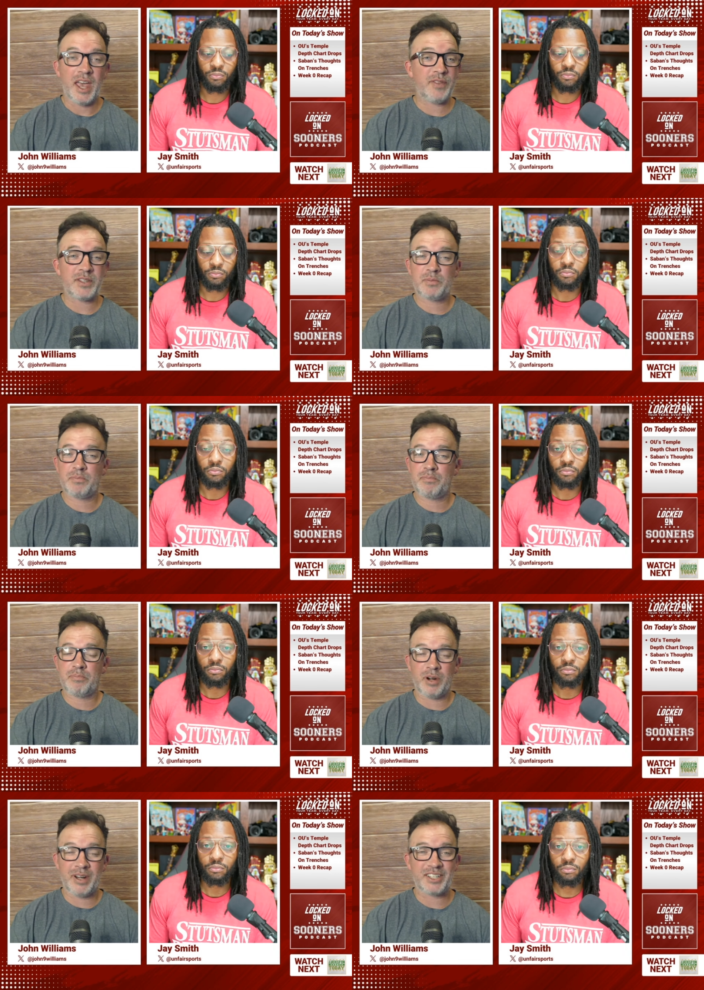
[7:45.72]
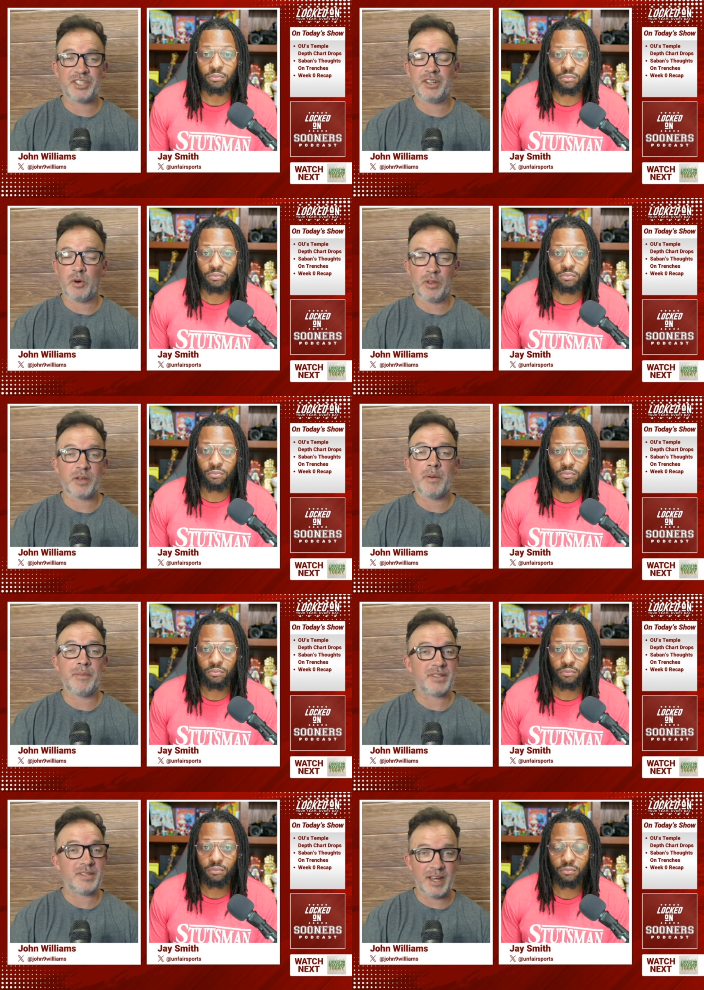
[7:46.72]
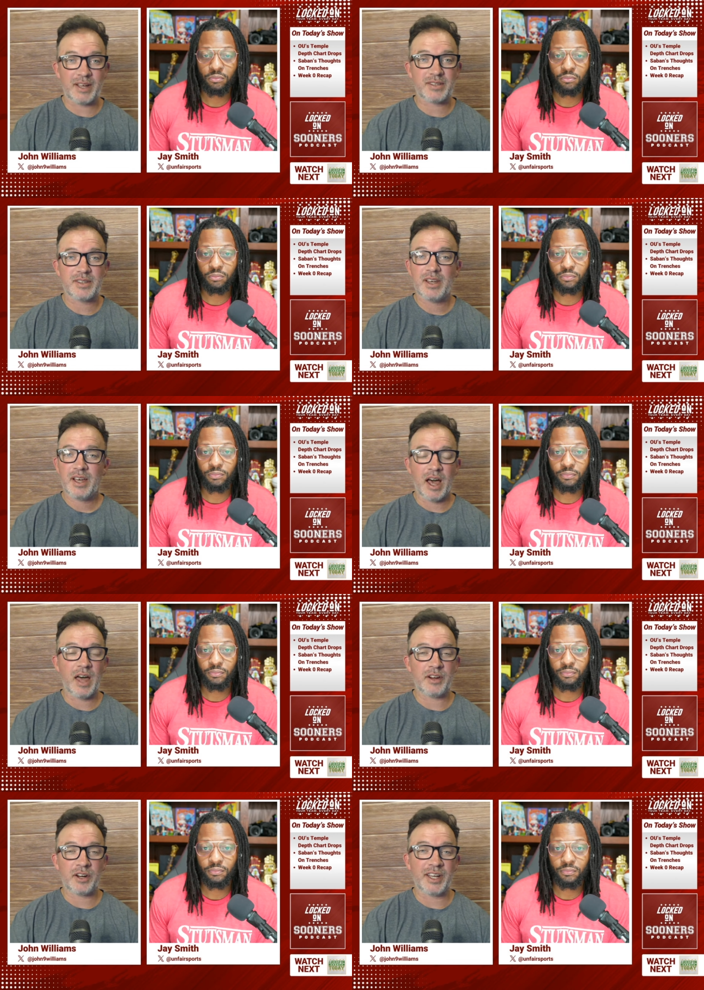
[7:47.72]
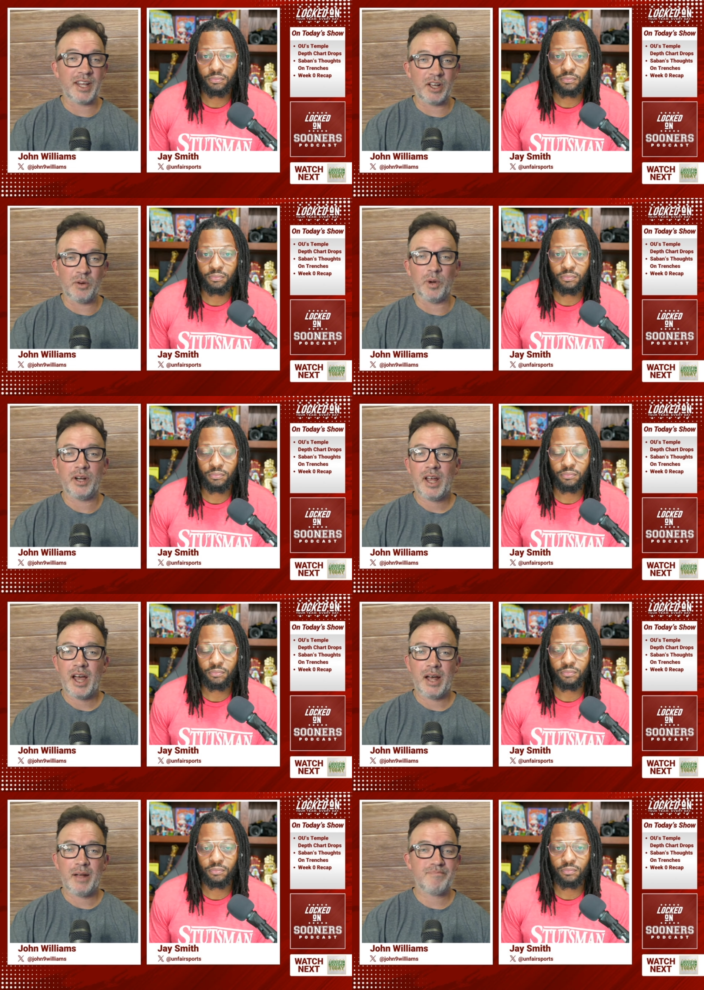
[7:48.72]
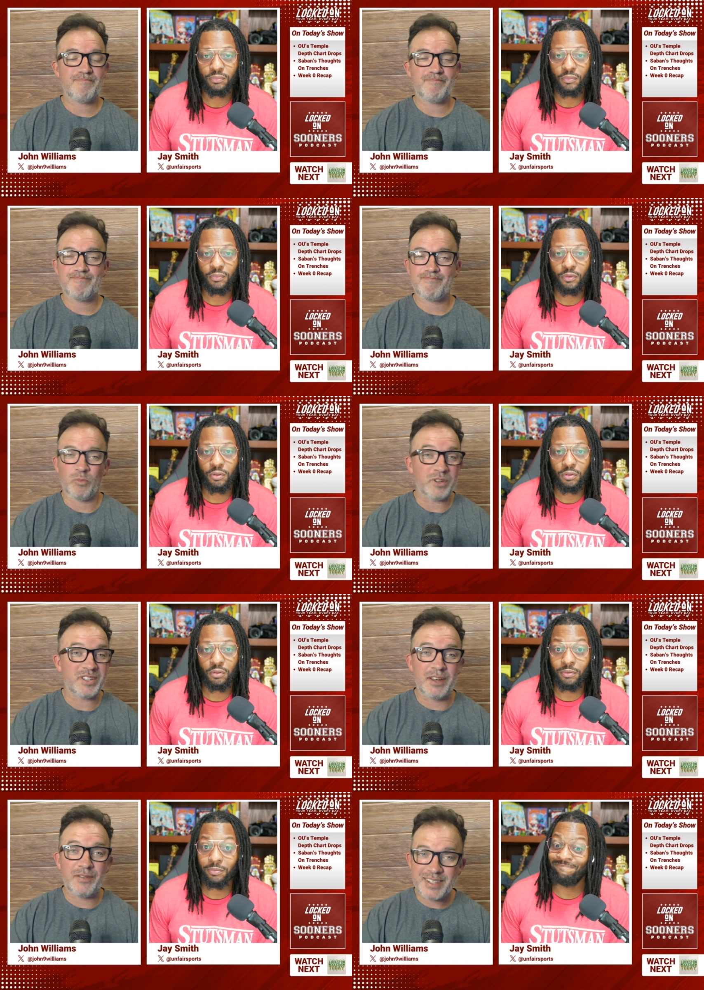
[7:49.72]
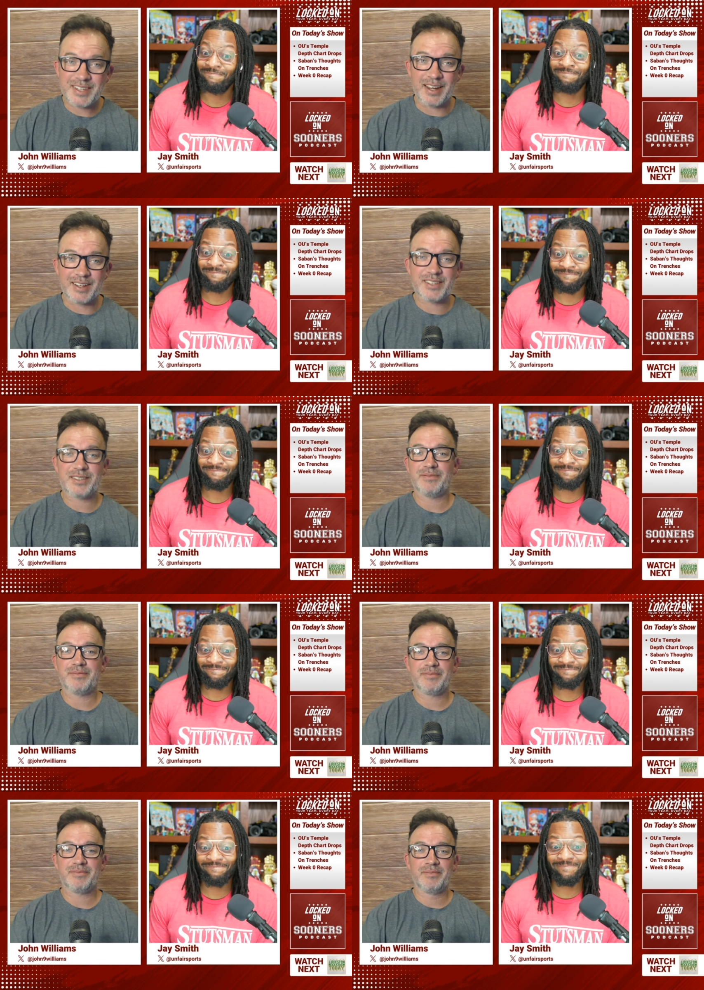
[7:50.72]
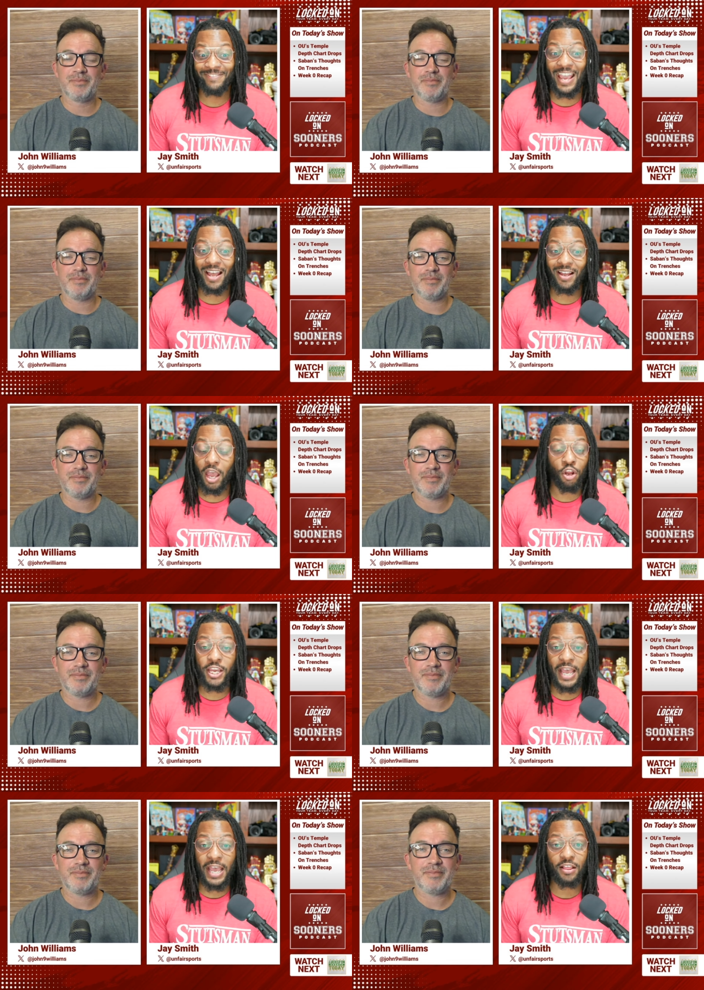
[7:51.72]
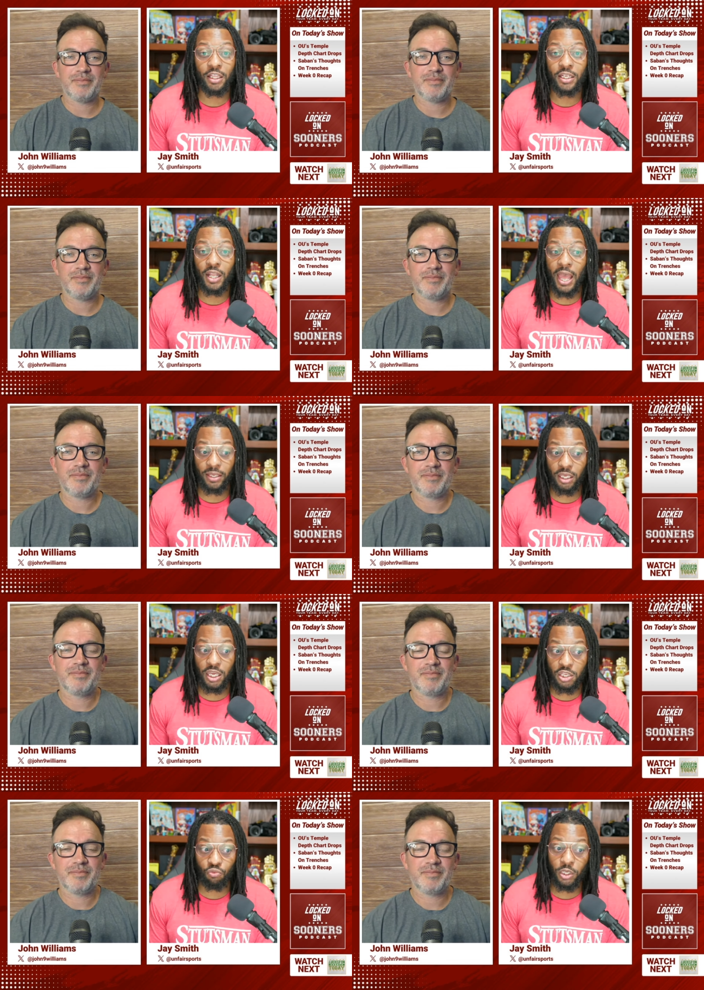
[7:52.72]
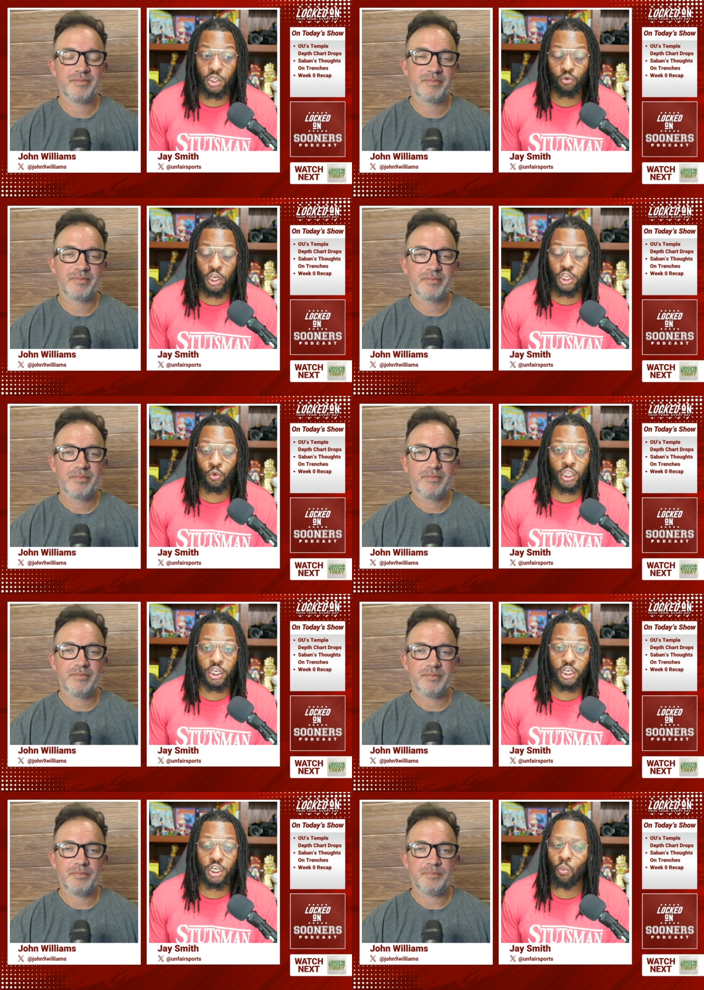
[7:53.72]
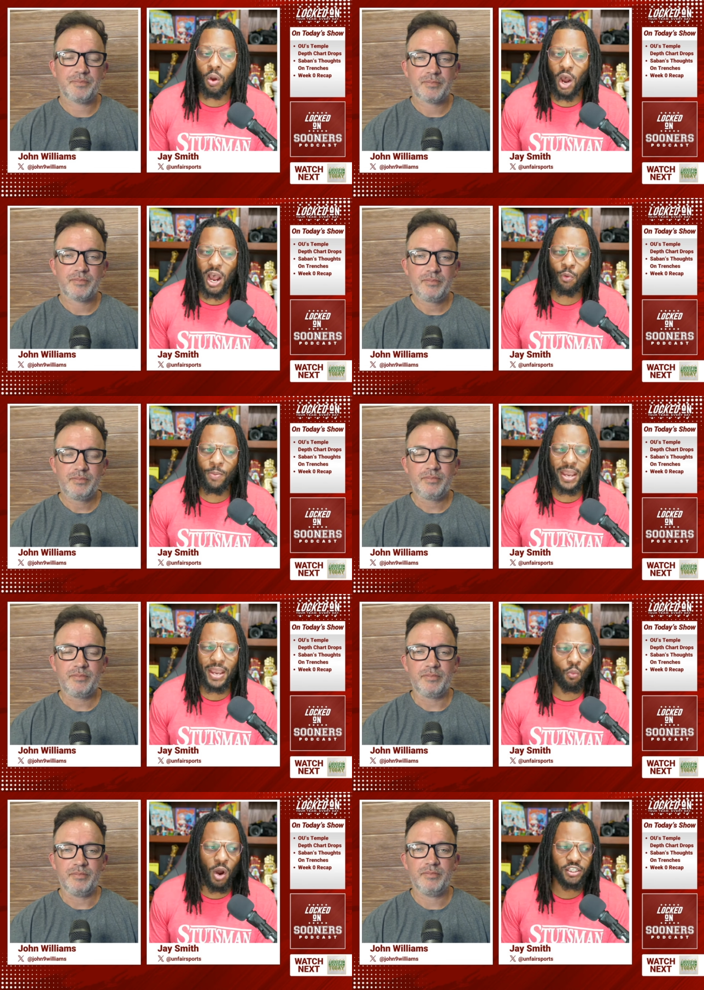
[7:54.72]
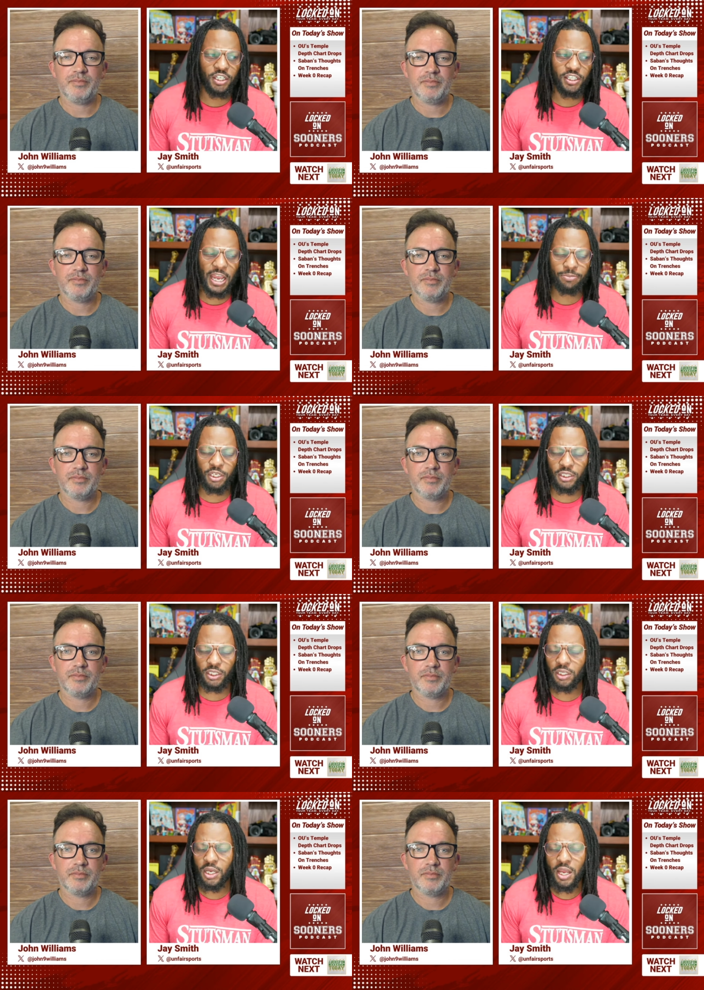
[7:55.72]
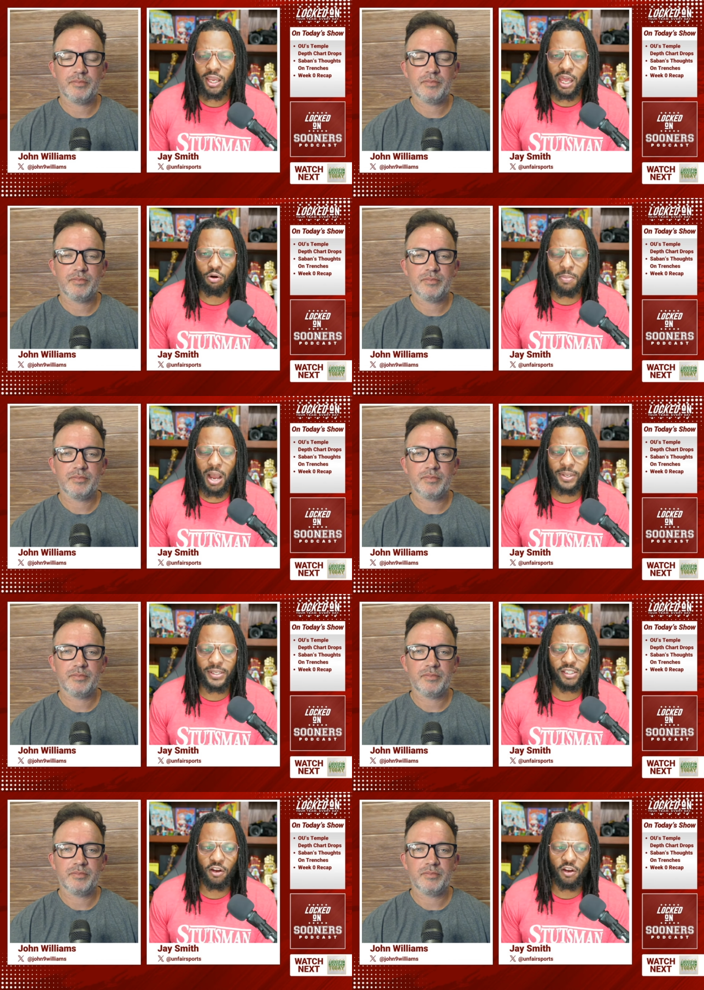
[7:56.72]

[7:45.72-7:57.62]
Speaker 1: If this prediction or the commitment sticks, uh, they're going to get a good one. We'll see if it sticks.
Speaker 2: Yeah, I know he's an athlete. Like he he's he's really good. And I went back and watched his tape just to kind of remind myself